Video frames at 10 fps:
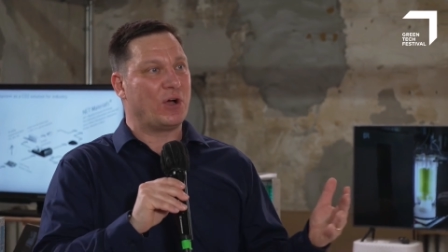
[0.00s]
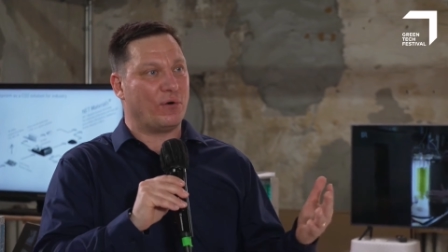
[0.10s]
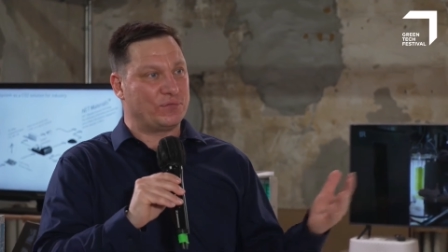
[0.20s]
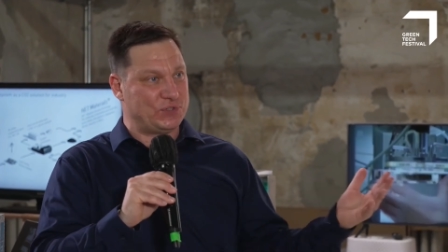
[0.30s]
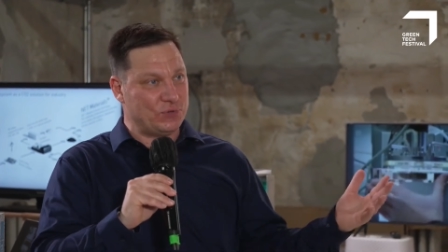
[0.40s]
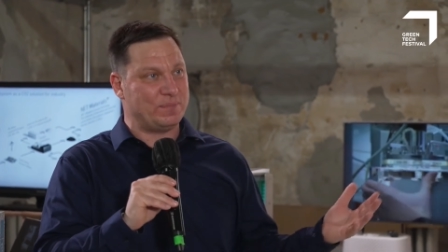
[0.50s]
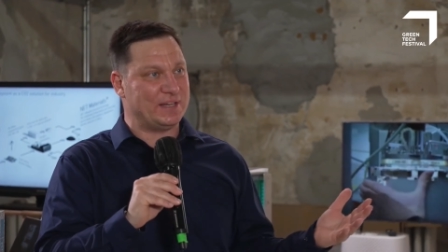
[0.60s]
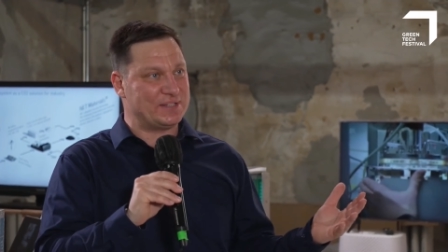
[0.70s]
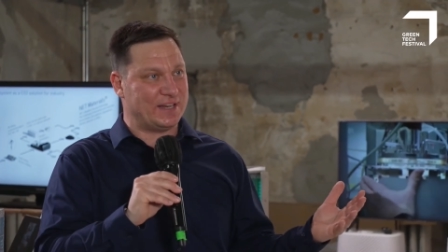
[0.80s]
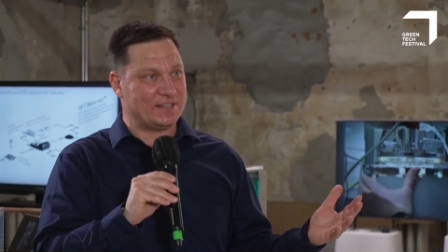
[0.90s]
of Zoom
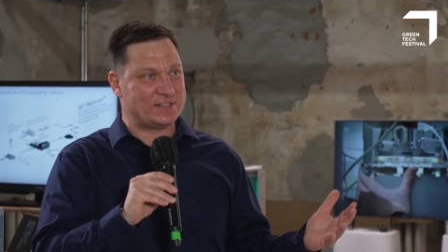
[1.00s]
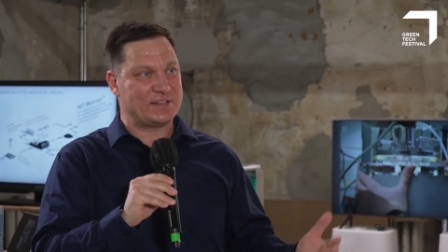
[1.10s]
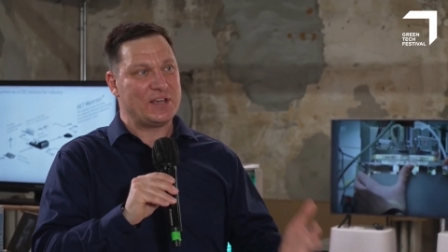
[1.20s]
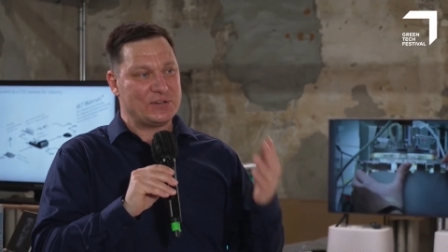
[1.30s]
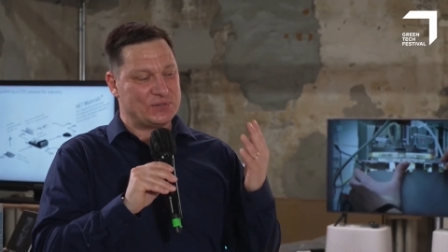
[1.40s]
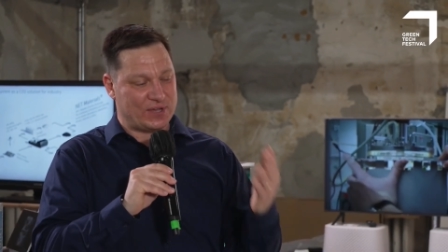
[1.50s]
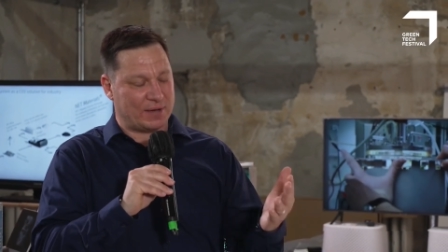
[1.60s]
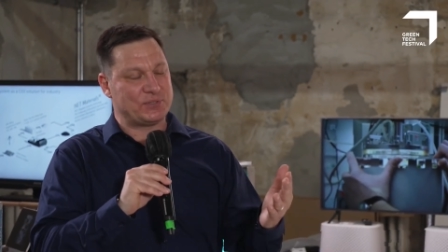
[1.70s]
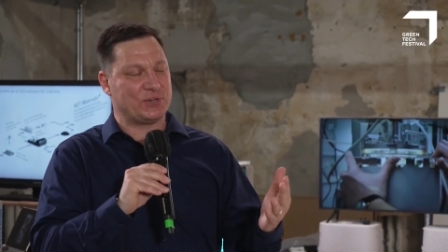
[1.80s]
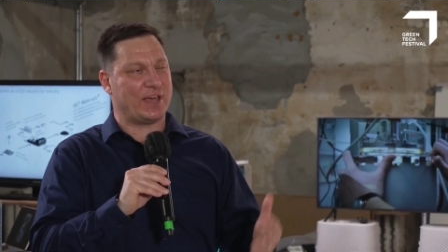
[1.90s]
meetings to
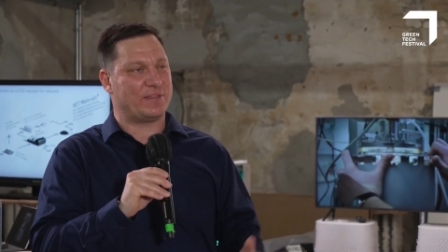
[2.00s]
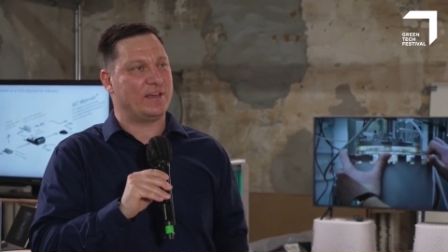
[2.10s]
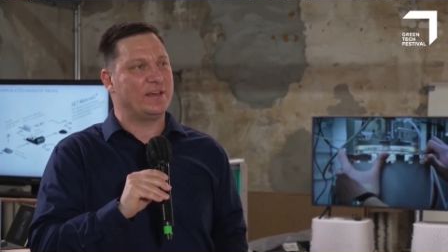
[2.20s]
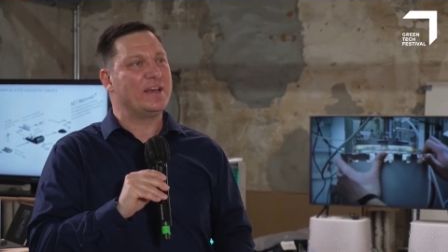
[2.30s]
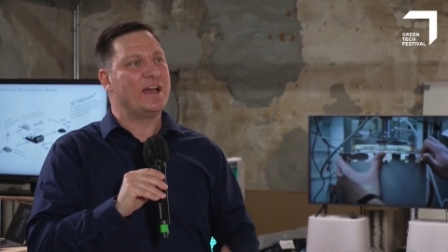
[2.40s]
come together